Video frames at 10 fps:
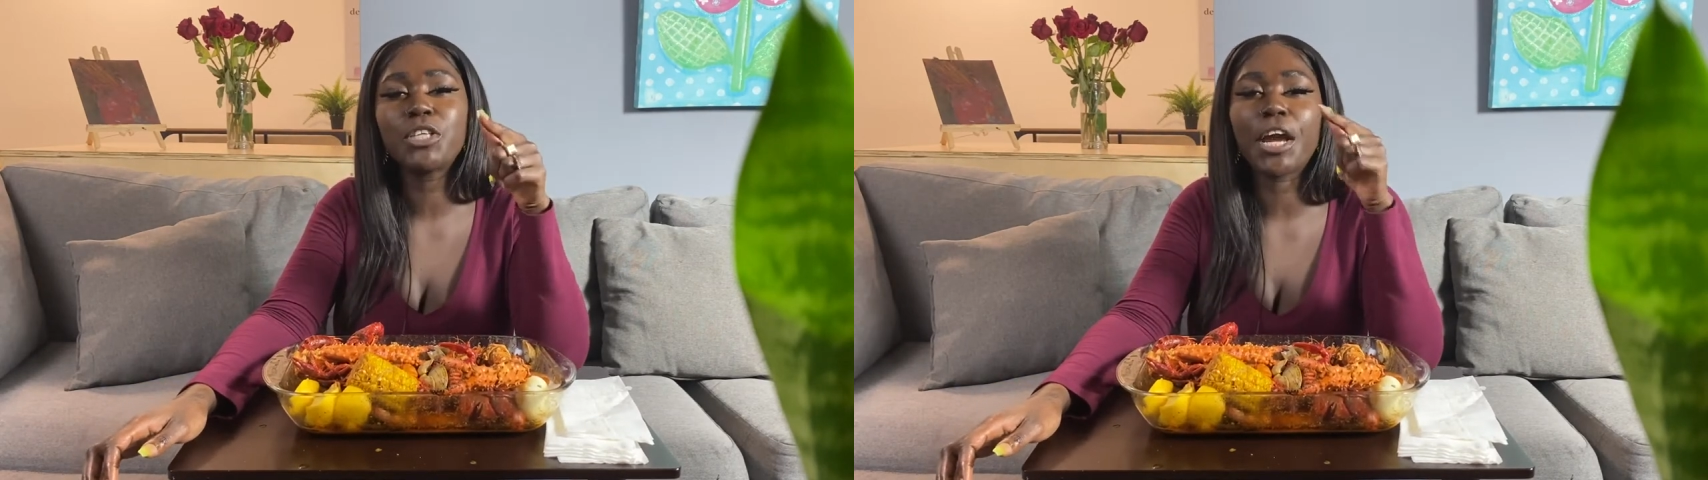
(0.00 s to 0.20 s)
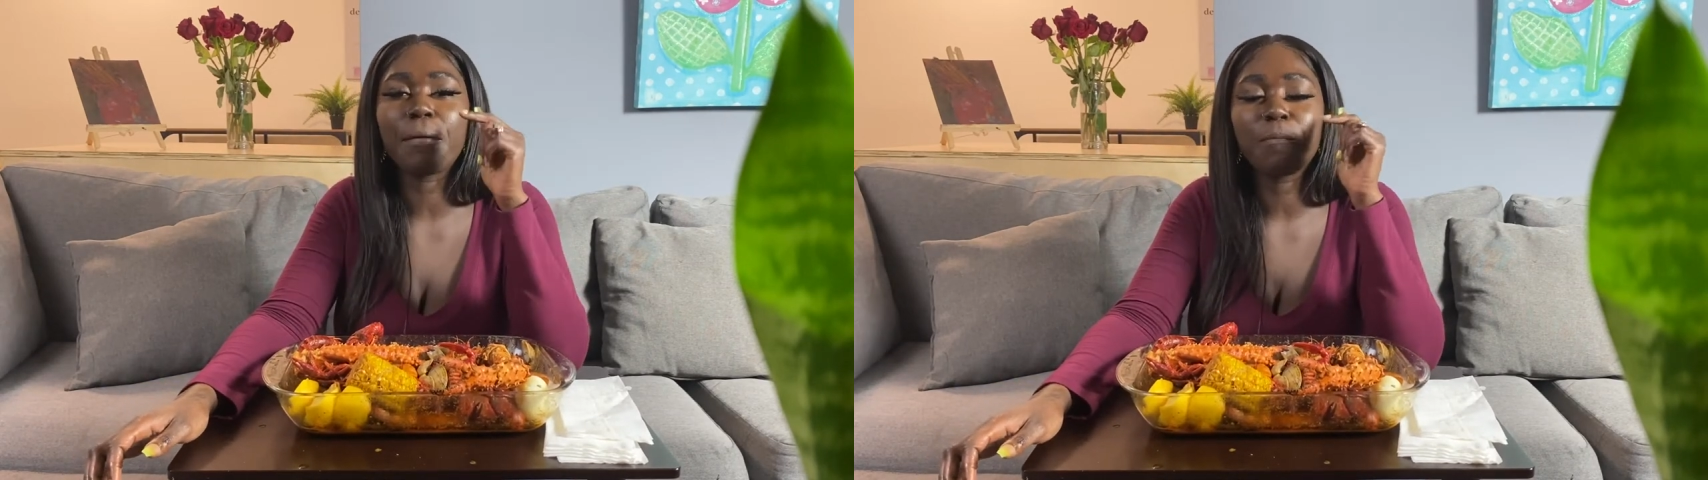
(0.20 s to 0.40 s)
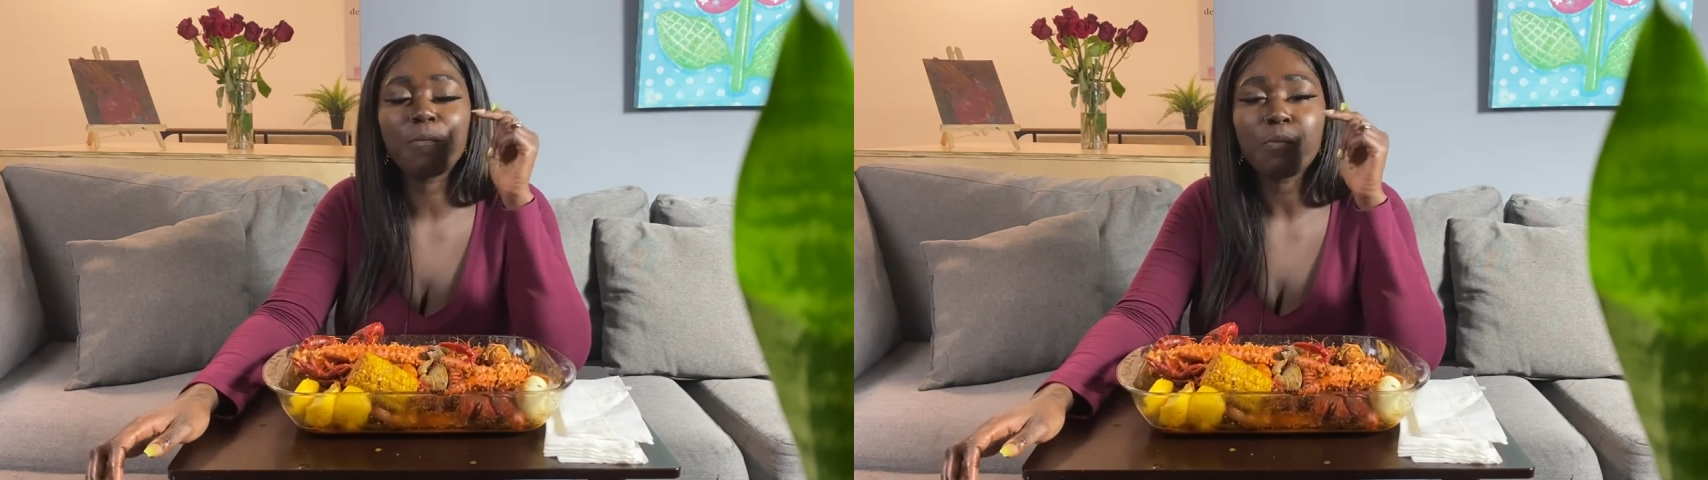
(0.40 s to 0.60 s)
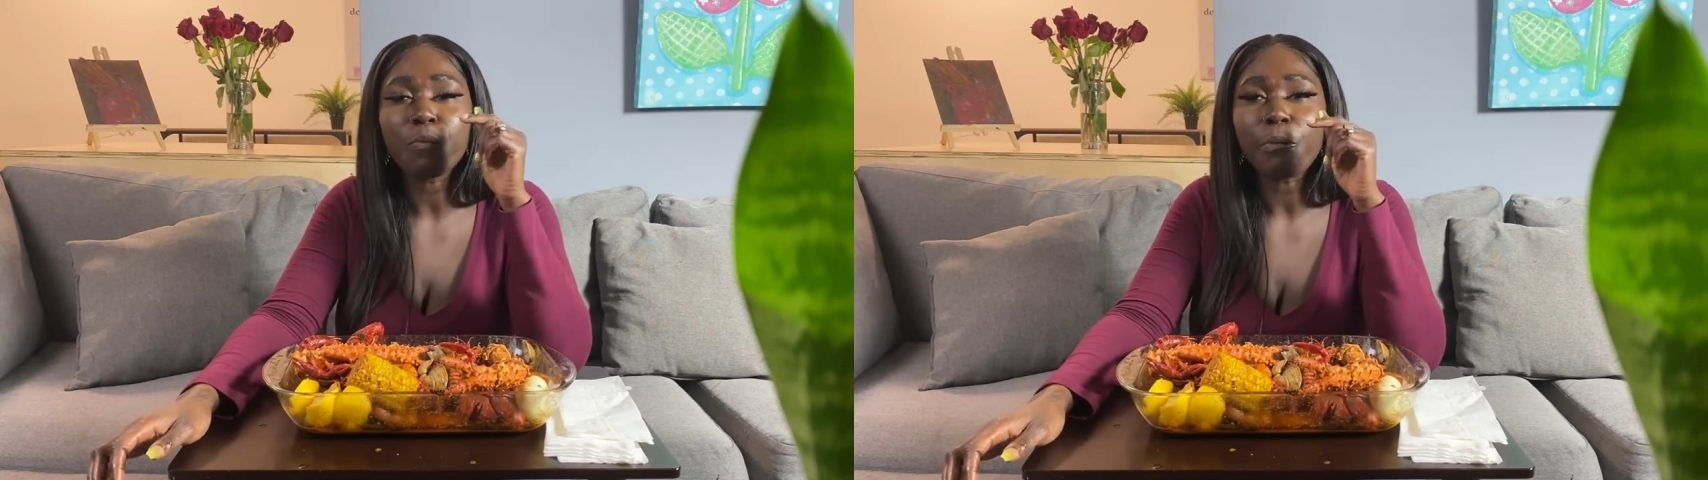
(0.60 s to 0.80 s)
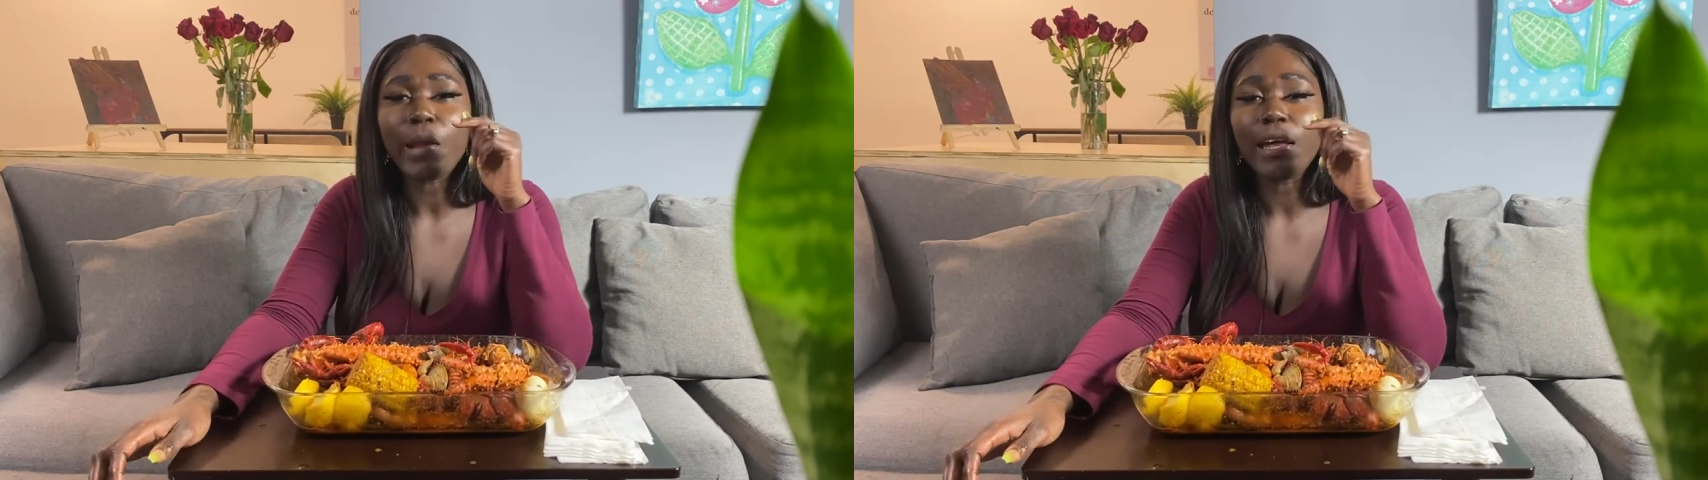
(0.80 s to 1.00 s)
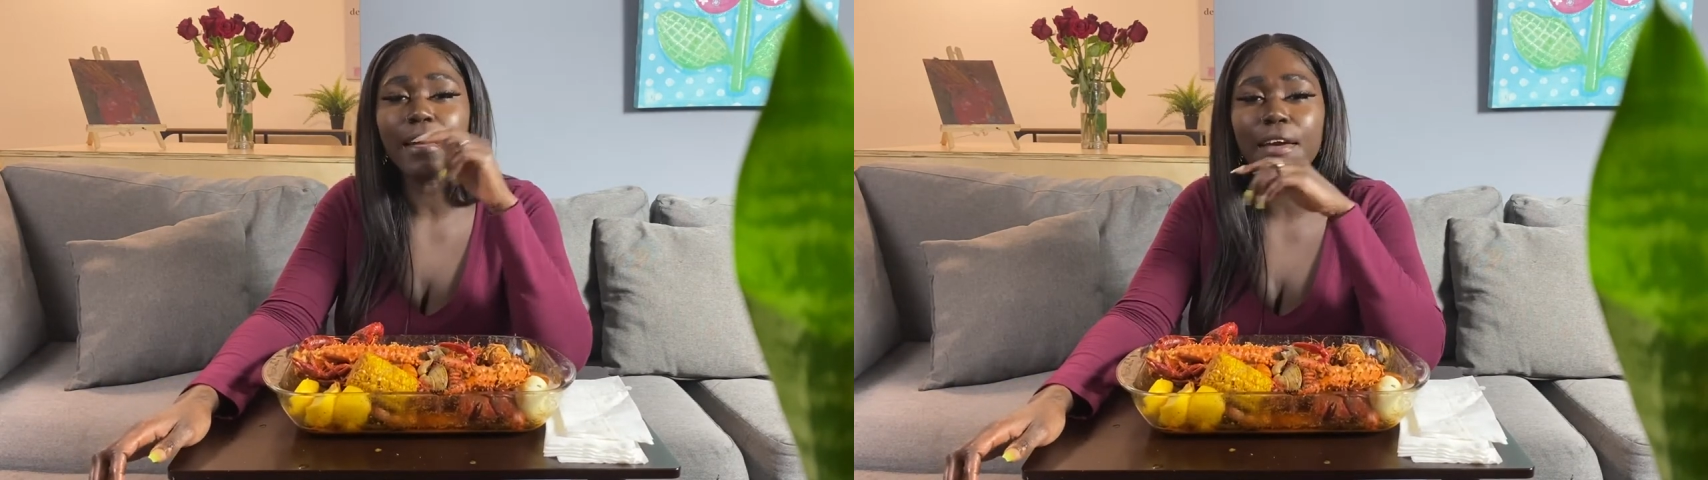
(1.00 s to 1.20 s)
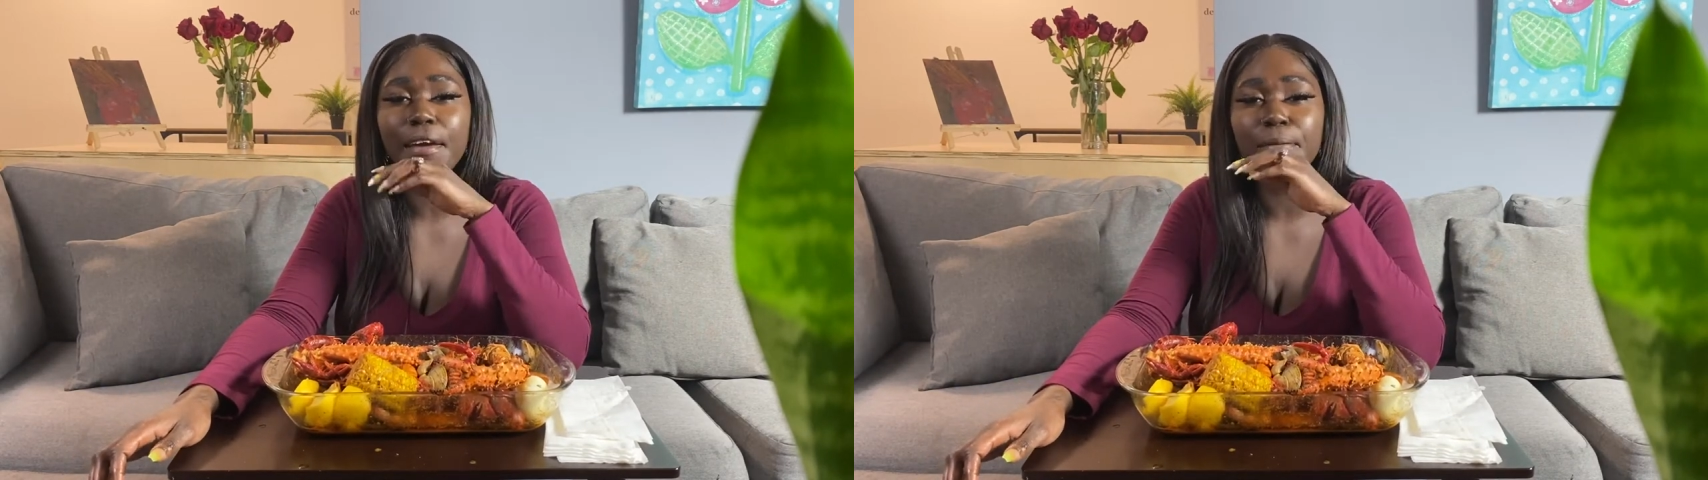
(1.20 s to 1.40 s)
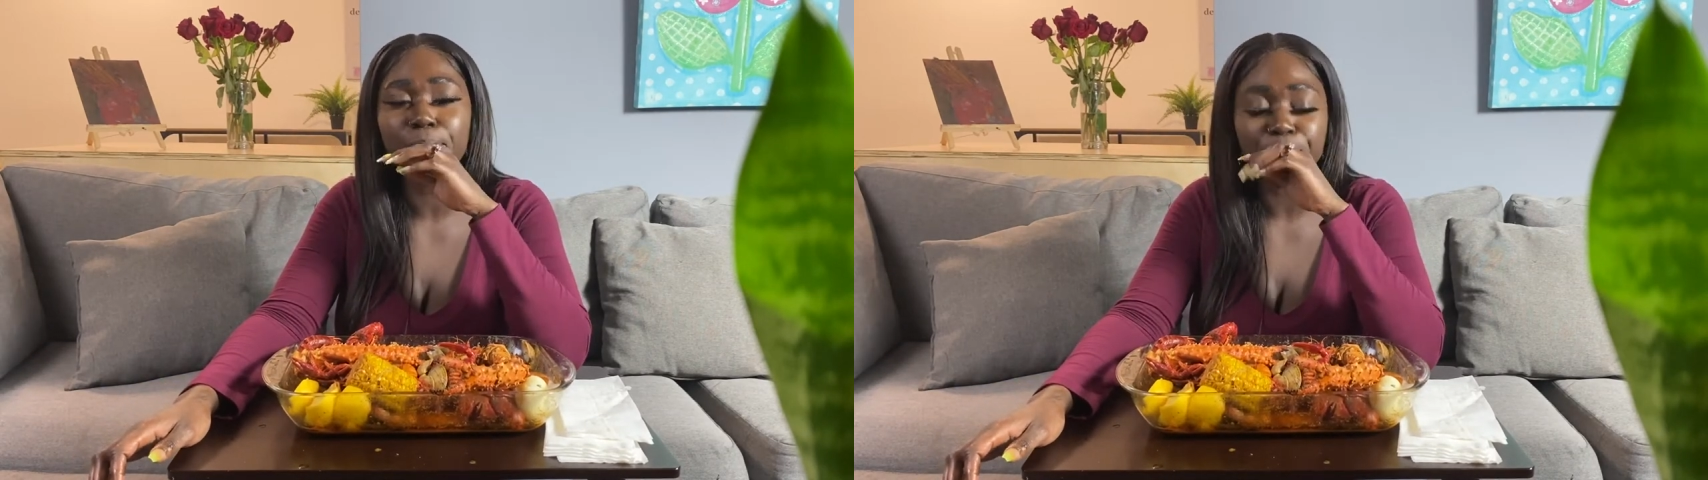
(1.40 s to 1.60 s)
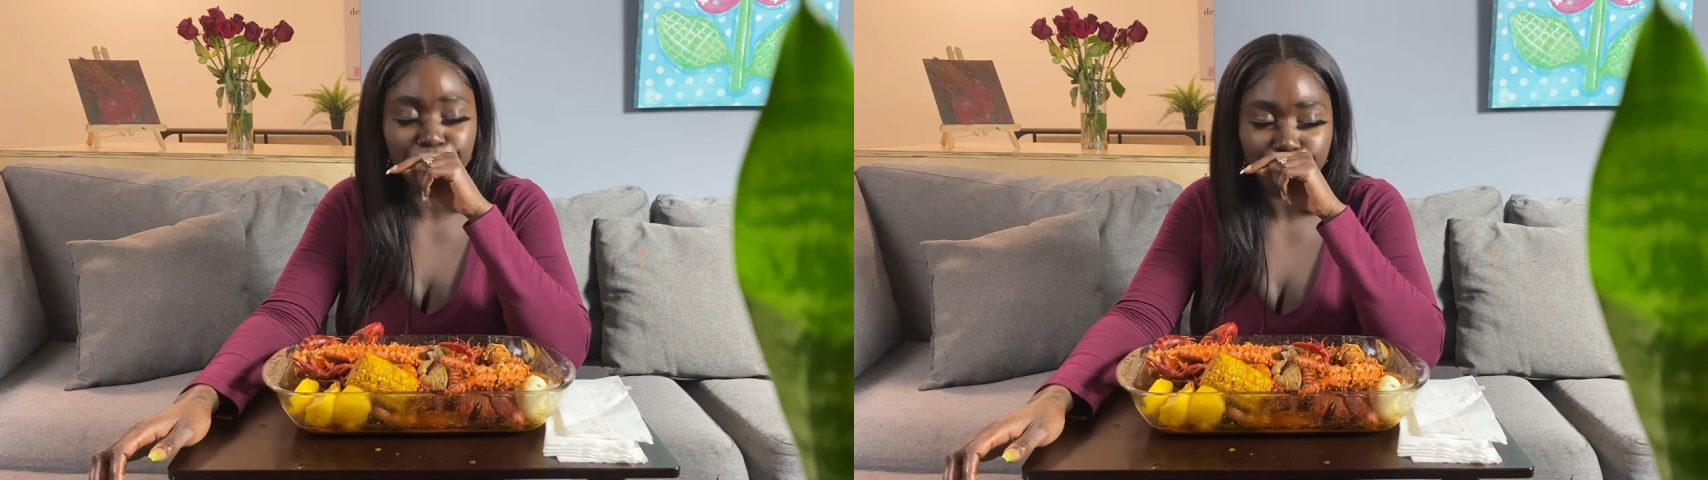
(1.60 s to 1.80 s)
Jay. And